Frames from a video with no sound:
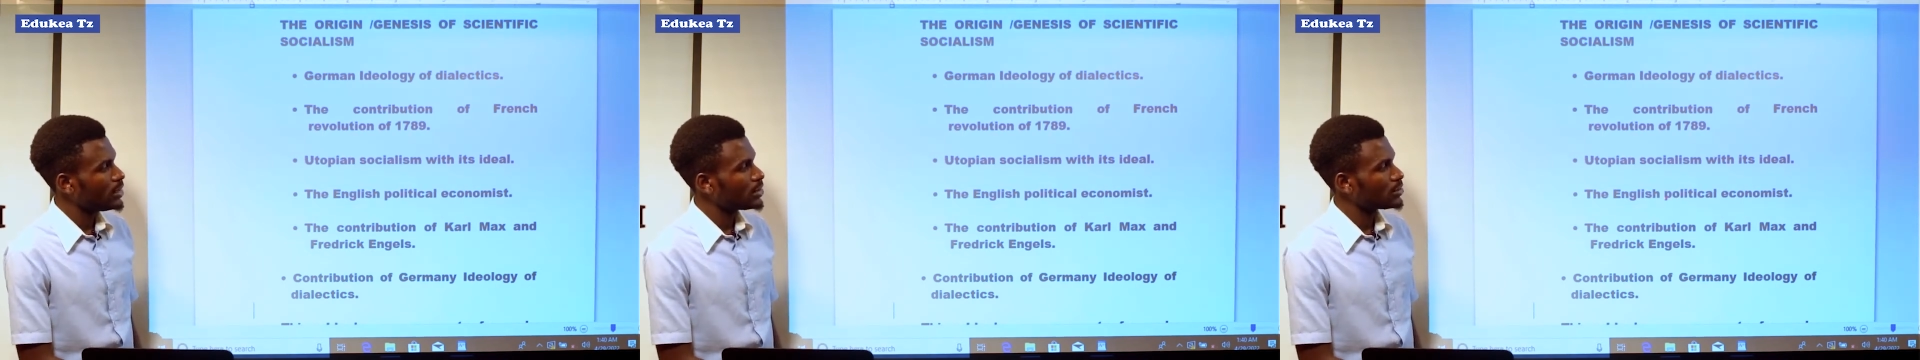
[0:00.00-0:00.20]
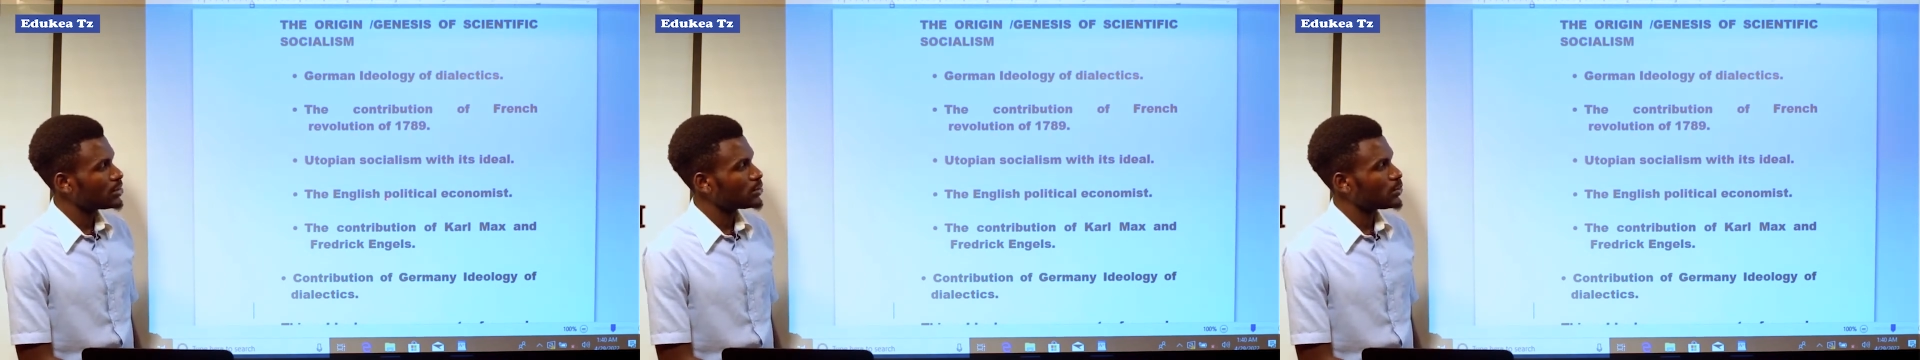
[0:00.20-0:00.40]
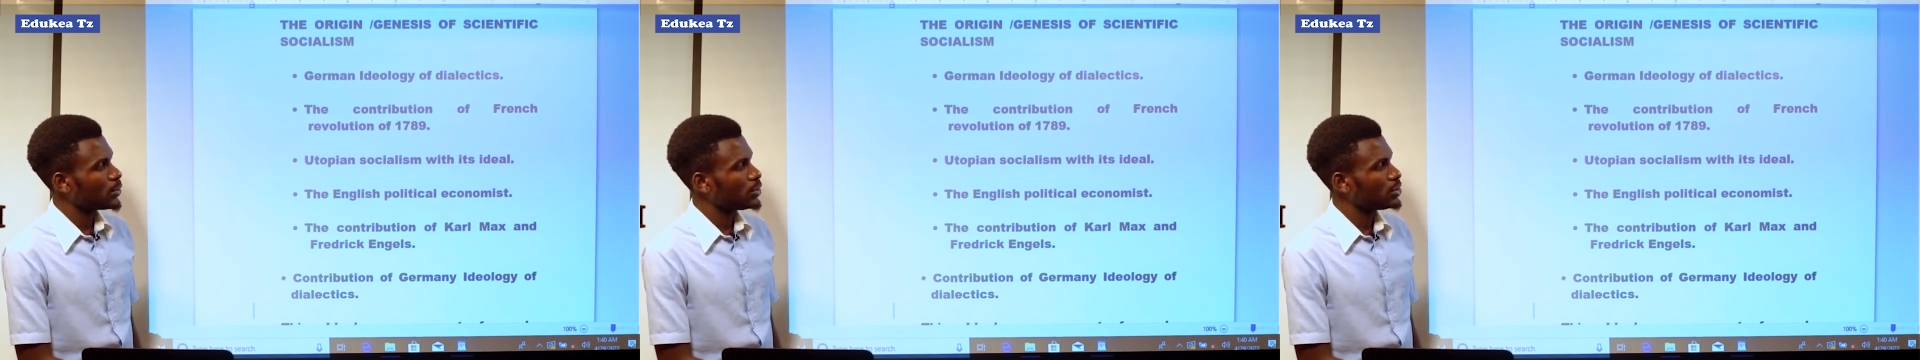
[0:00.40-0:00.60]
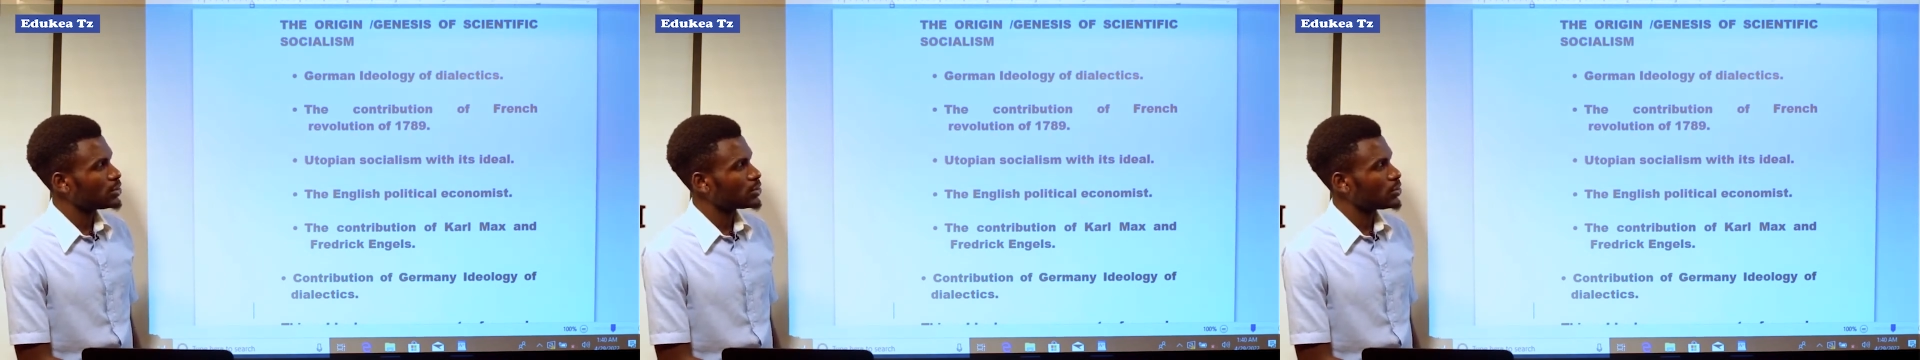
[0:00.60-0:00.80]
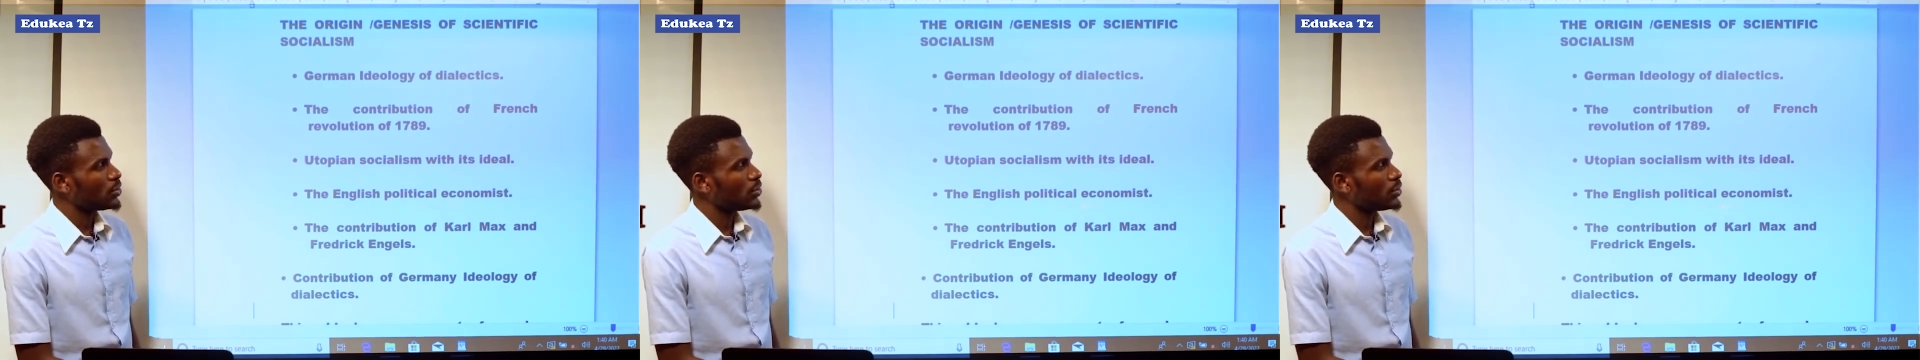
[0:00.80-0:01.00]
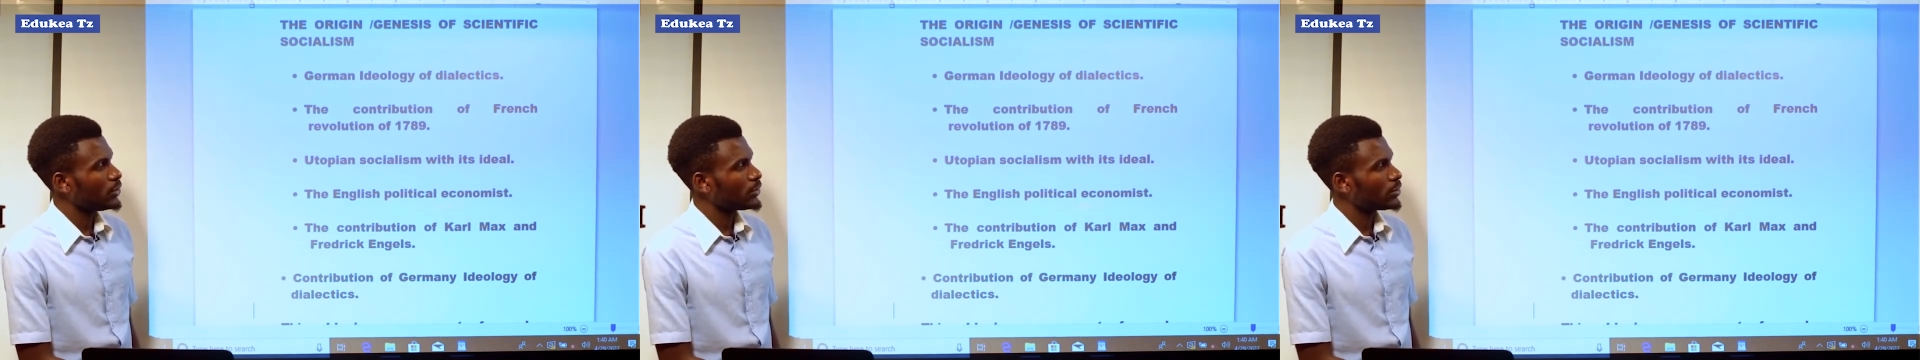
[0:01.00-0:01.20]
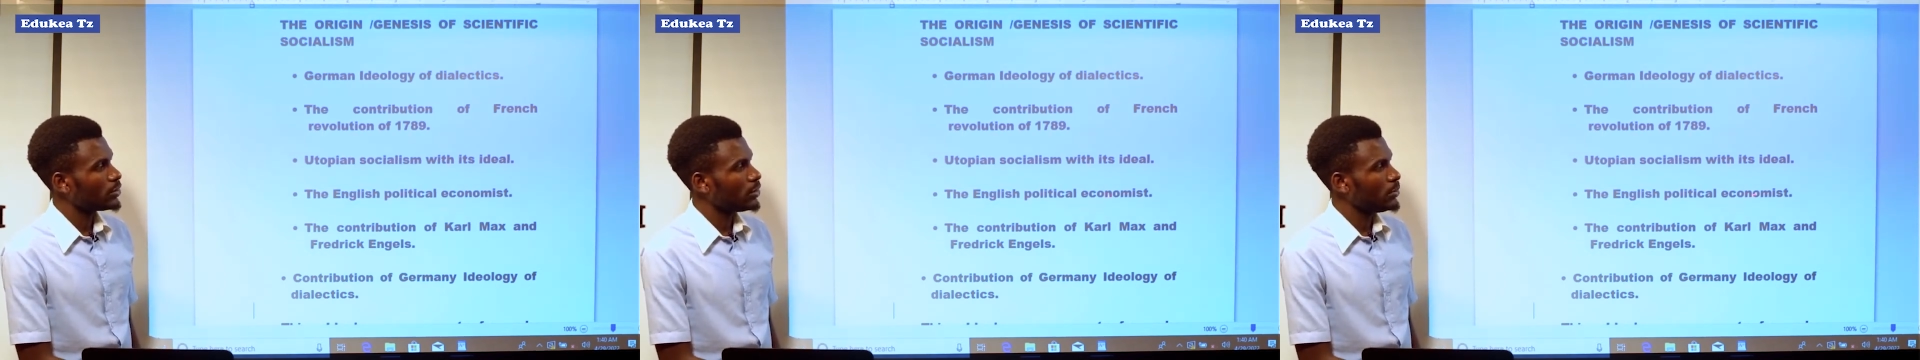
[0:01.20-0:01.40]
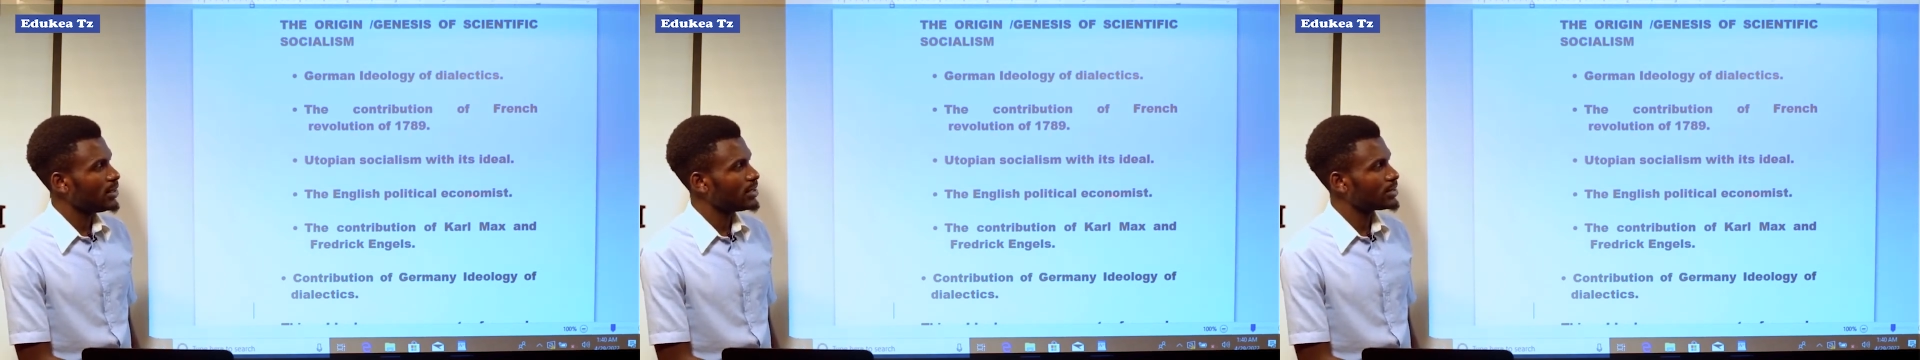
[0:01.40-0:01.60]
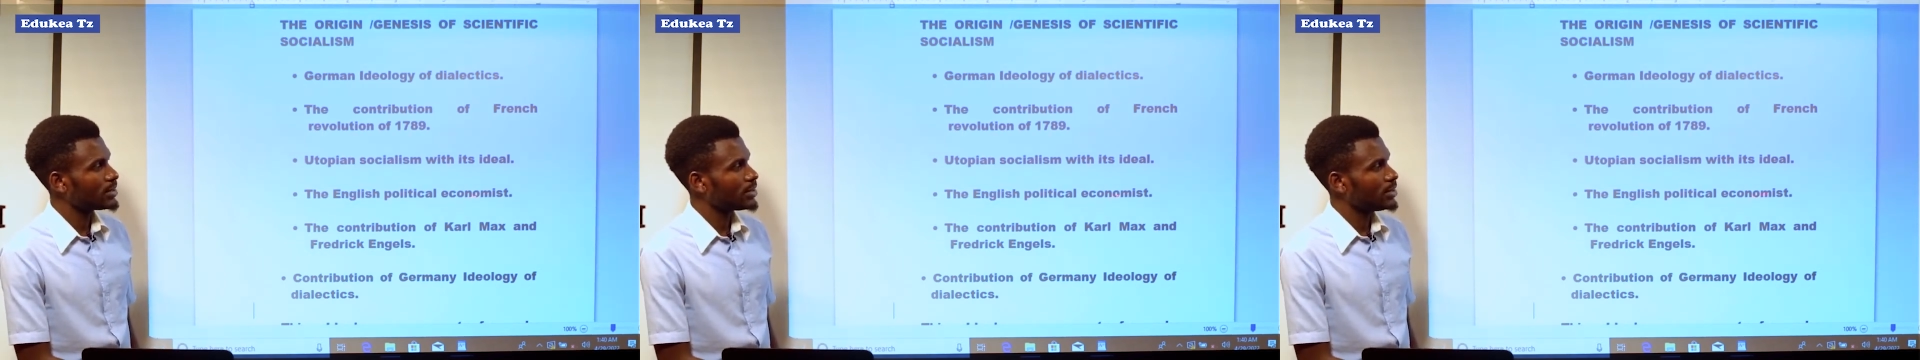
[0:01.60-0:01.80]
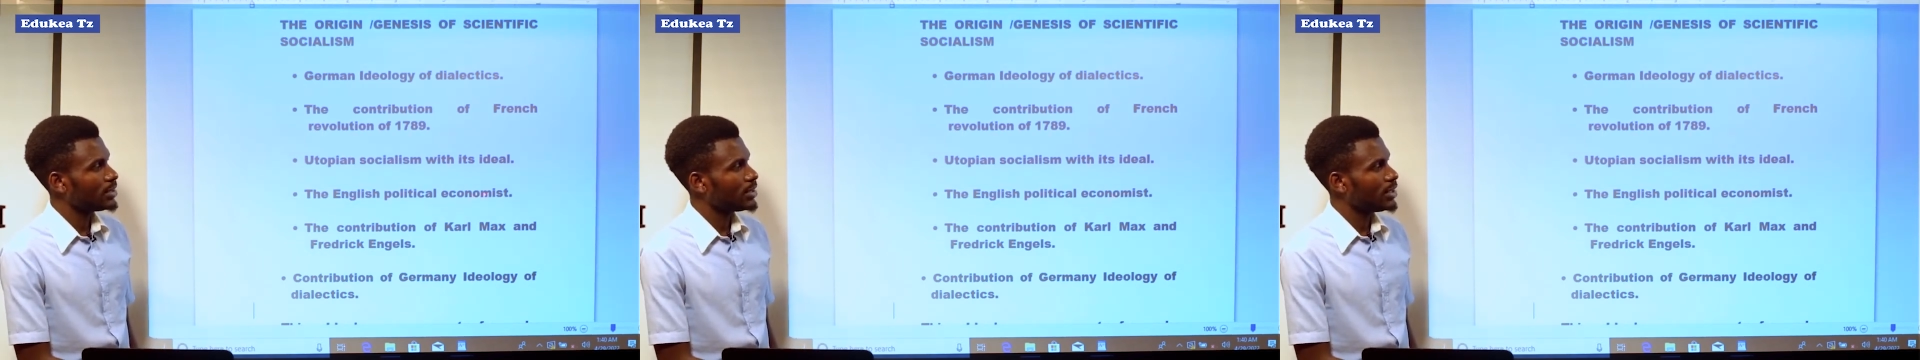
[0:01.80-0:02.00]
English political economist